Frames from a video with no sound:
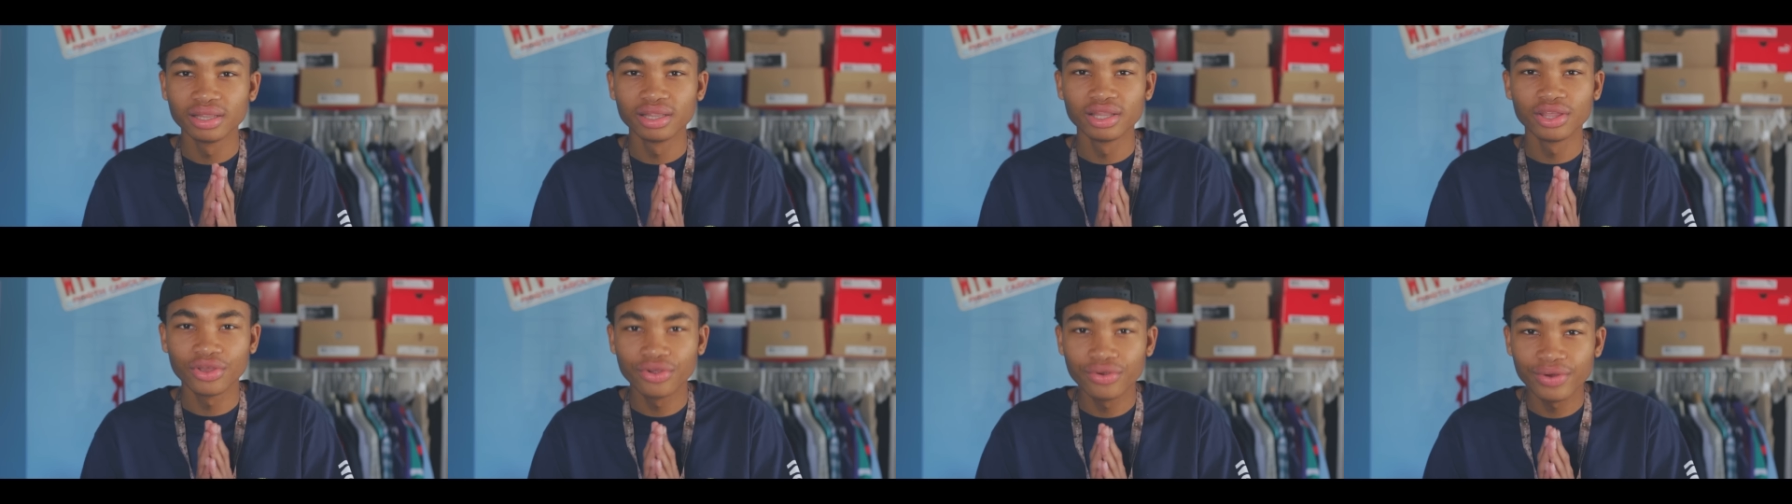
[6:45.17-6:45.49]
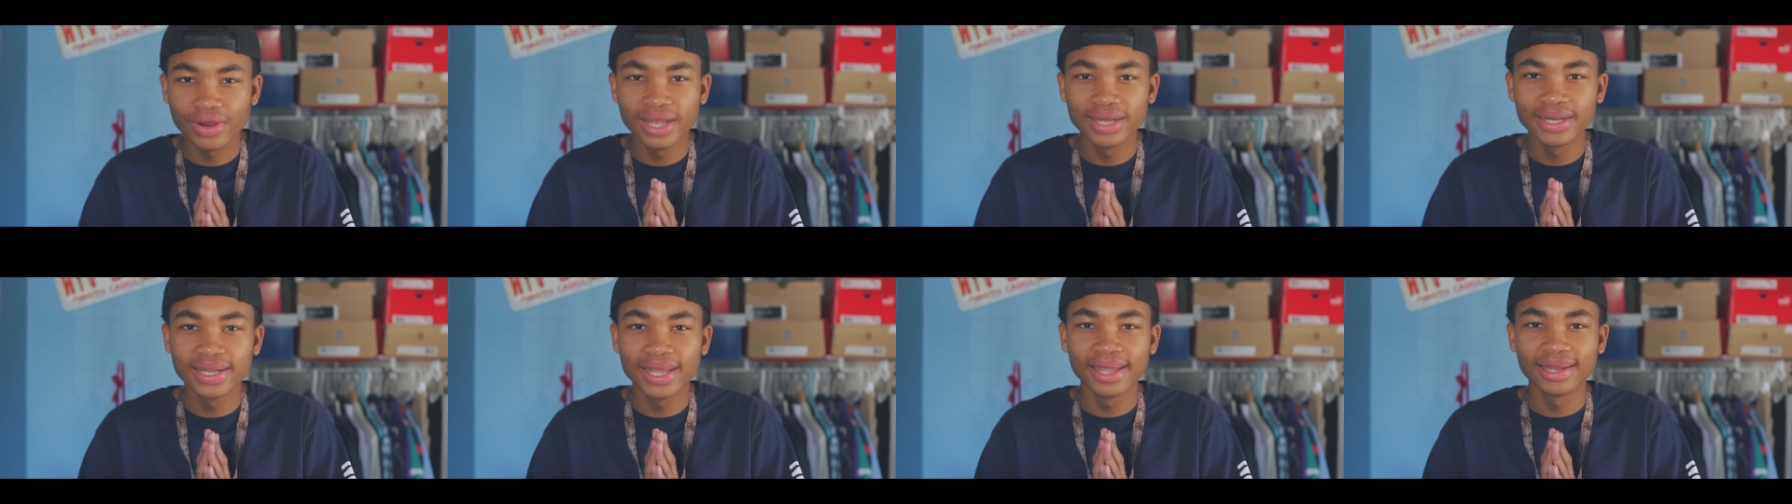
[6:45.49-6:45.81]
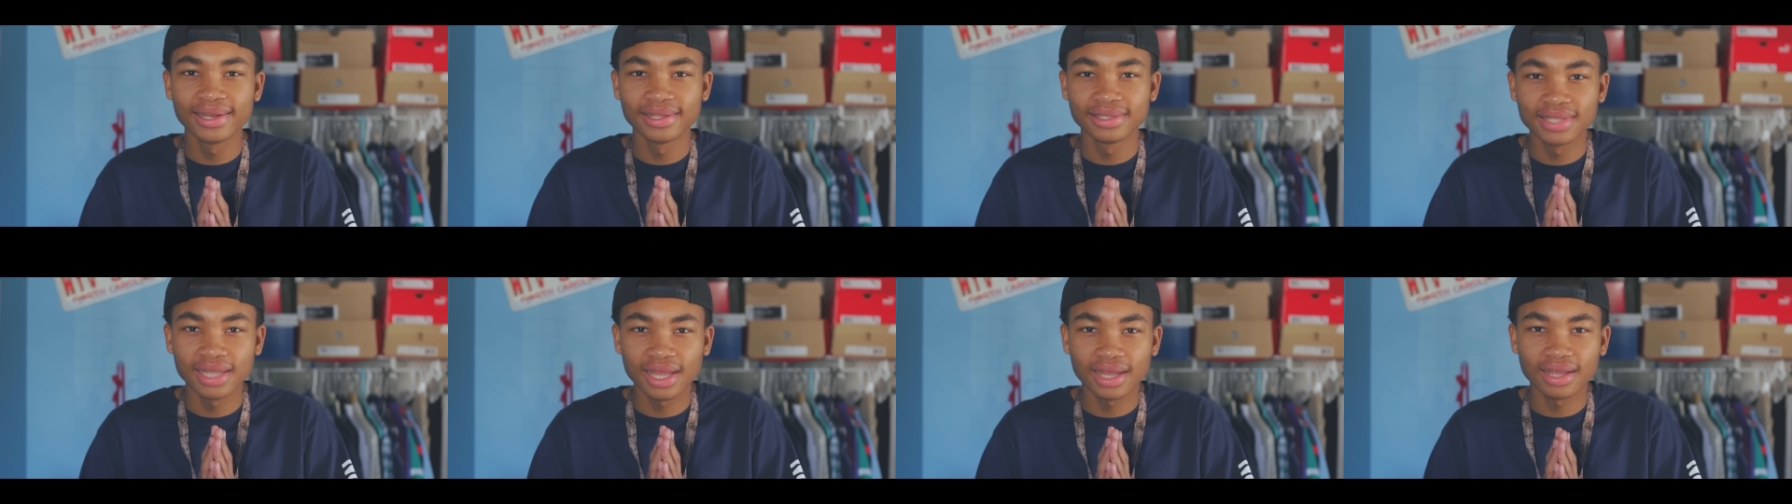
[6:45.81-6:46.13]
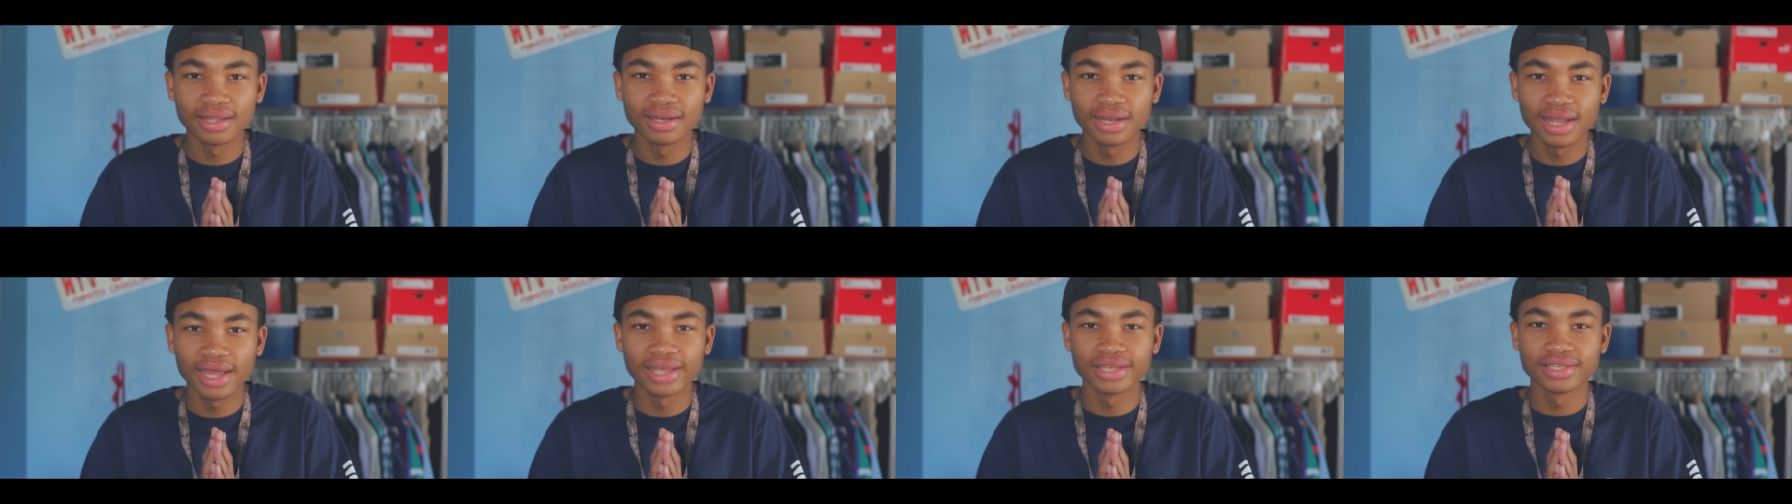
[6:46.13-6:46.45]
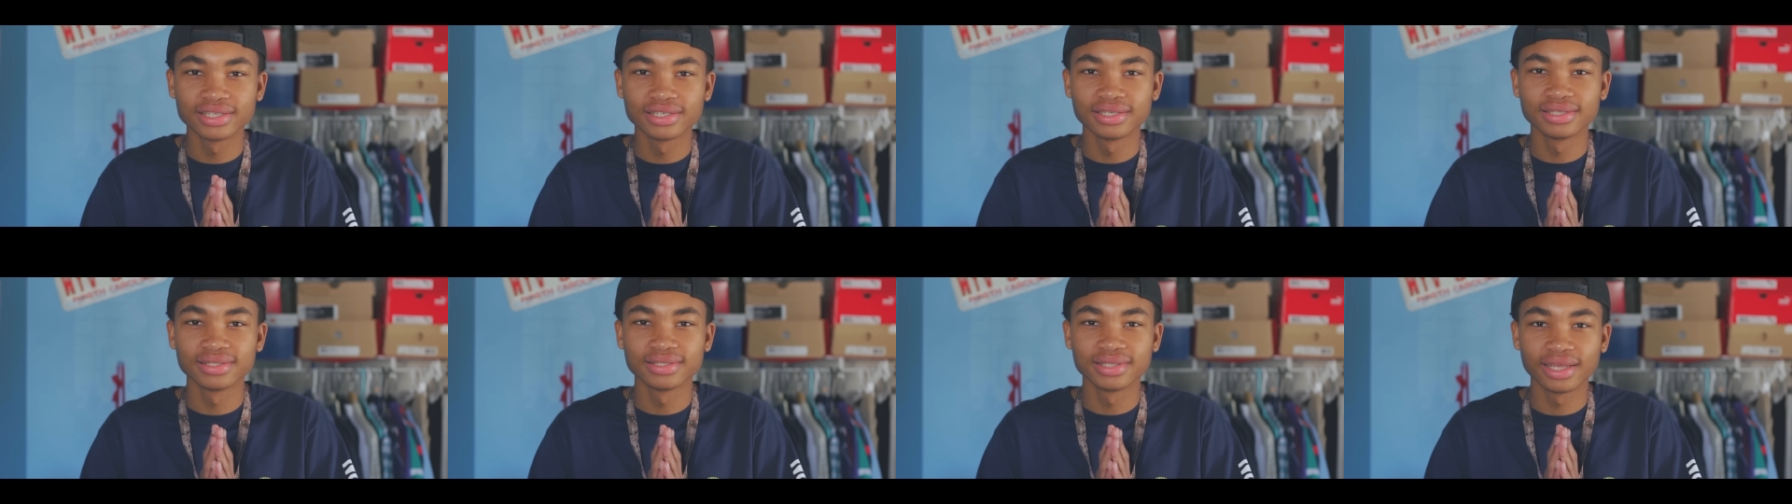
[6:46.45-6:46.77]
The granddaddy
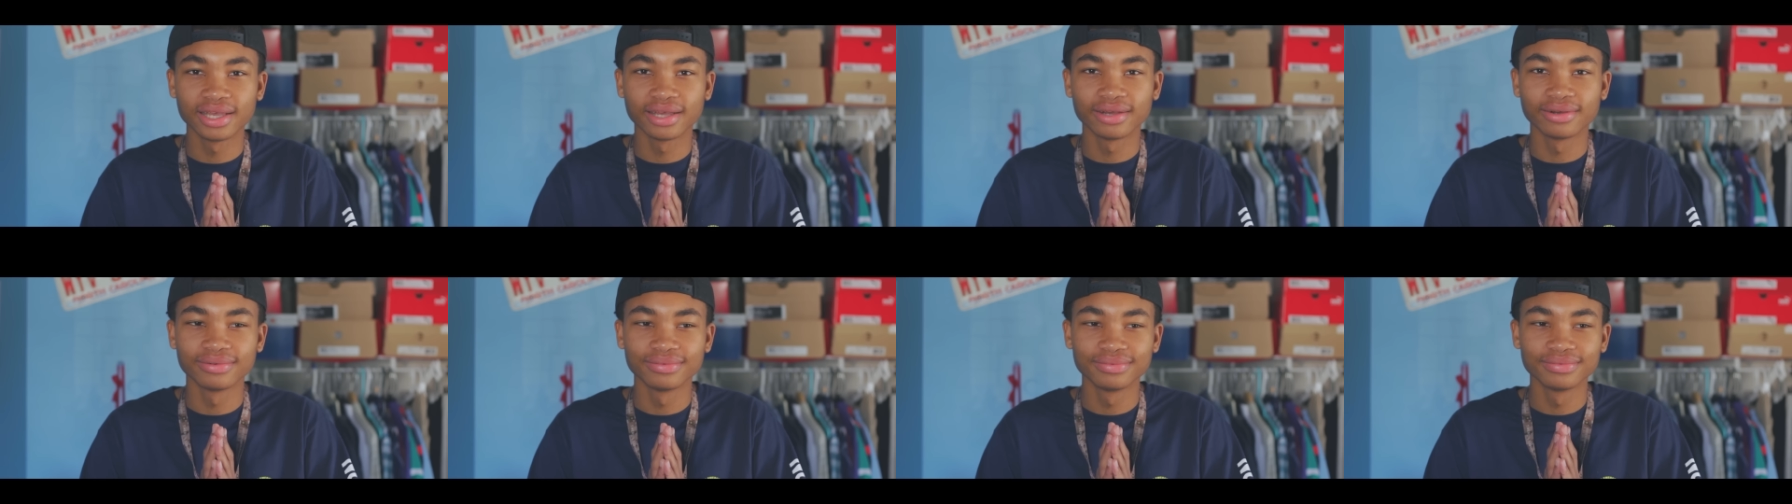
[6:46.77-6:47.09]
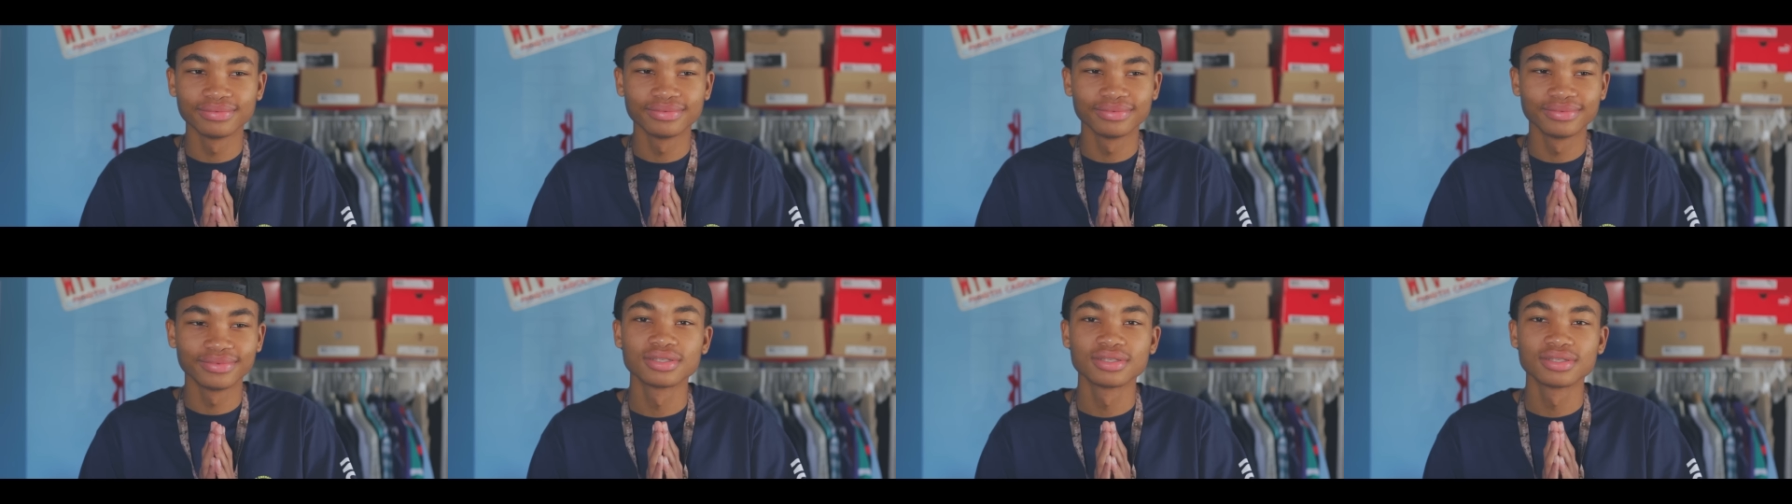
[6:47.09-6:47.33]
Takanashi is out.